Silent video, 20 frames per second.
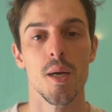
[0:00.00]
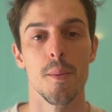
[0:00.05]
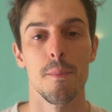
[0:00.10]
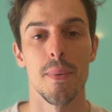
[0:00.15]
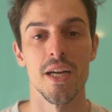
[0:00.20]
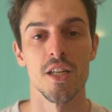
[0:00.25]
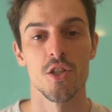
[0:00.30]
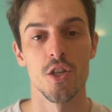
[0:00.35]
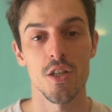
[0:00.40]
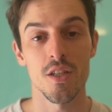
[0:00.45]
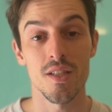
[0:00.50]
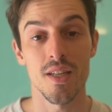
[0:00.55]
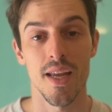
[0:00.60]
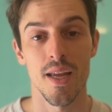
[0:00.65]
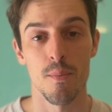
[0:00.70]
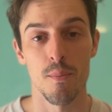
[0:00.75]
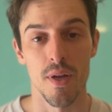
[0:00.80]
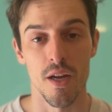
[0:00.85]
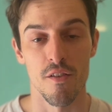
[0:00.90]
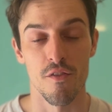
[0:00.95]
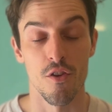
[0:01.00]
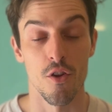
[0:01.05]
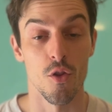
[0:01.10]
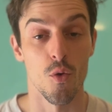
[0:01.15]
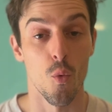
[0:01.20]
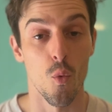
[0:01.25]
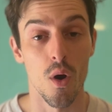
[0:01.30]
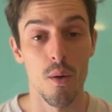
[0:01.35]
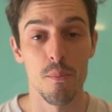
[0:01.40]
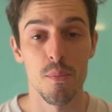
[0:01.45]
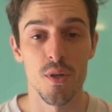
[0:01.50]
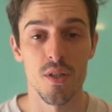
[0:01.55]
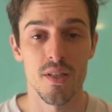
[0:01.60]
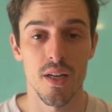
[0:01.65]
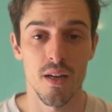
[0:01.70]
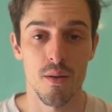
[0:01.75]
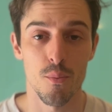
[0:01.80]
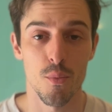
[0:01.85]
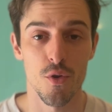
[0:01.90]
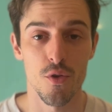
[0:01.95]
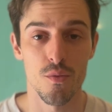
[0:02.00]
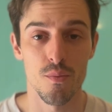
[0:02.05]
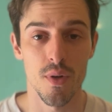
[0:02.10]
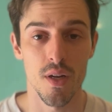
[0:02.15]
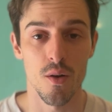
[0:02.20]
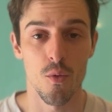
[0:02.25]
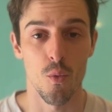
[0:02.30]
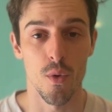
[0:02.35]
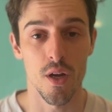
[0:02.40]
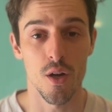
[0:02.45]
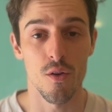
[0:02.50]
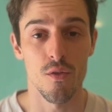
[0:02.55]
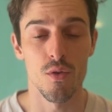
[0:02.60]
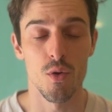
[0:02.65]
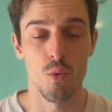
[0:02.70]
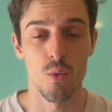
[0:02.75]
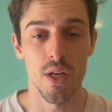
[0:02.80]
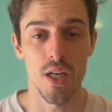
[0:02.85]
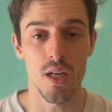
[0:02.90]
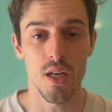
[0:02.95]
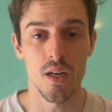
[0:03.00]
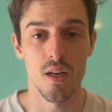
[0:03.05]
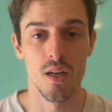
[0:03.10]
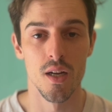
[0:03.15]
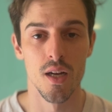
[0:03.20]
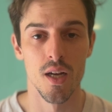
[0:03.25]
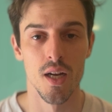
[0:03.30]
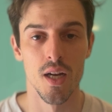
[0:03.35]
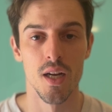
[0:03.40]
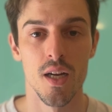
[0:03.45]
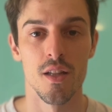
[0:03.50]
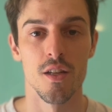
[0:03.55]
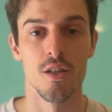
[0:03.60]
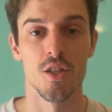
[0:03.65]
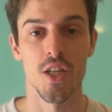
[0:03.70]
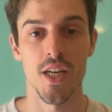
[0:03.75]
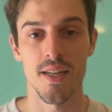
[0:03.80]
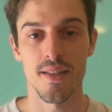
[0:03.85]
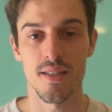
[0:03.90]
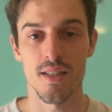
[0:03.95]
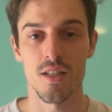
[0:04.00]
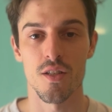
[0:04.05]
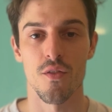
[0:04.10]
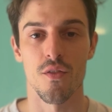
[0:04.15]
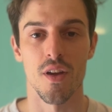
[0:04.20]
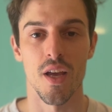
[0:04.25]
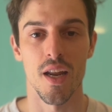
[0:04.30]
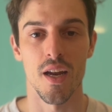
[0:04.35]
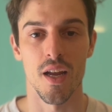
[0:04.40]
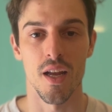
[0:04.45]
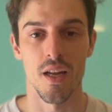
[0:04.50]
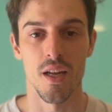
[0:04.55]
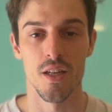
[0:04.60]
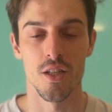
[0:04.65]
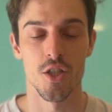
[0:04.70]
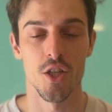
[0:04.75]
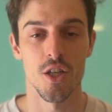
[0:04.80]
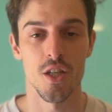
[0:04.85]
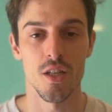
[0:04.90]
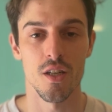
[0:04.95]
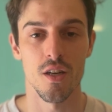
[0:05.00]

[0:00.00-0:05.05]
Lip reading: By just aiming for the 1% improvement week over week, the chances of getting injured